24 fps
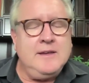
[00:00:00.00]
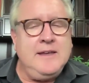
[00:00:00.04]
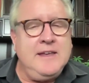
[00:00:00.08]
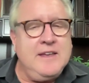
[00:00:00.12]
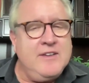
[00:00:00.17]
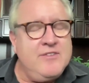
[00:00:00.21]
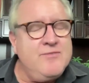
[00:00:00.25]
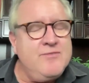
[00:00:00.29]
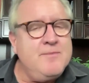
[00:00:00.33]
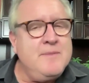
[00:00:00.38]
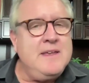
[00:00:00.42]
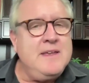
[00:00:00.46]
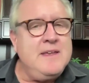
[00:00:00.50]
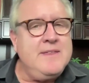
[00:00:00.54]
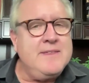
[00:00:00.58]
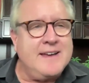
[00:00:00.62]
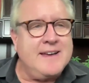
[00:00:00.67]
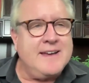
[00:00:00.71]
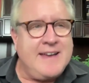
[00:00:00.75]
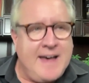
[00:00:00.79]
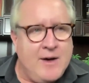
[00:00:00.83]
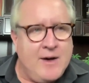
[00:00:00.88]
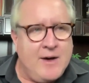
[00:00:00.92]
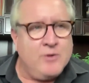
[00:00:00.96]
give me the
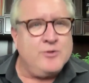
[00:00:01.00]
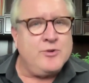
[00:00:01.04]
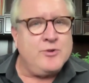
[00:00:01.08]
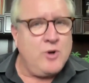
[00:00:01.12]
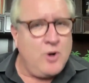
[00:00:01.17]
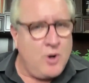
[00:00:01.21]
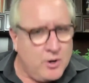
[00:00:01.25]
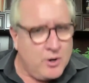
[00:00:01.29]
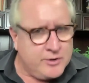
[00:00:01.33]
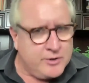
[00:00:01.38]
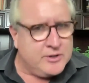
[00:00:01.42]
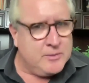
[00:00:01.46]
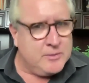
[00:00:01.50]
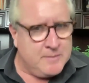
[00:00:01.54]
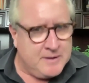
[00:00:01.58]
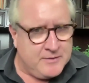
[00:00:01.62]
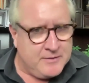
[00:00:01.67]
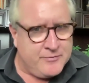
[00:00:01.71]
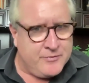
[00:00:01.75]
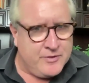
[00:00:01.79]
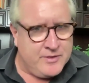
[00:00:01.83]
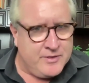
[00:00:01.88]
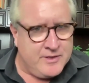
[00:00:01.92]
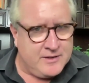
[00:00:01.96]
counter
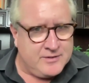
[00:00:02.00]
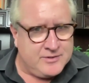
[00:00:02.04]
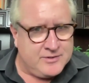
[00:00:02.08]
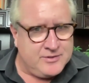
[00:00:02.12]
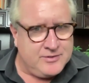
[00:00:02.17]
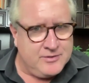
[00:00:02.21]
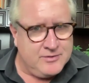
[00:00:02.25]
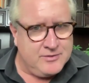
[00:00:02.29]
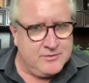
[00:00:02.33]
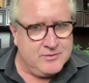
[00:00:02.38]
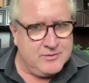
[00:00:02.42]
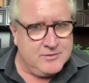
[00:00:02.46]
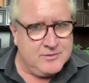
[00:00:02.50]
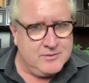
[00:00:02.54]
argument for this.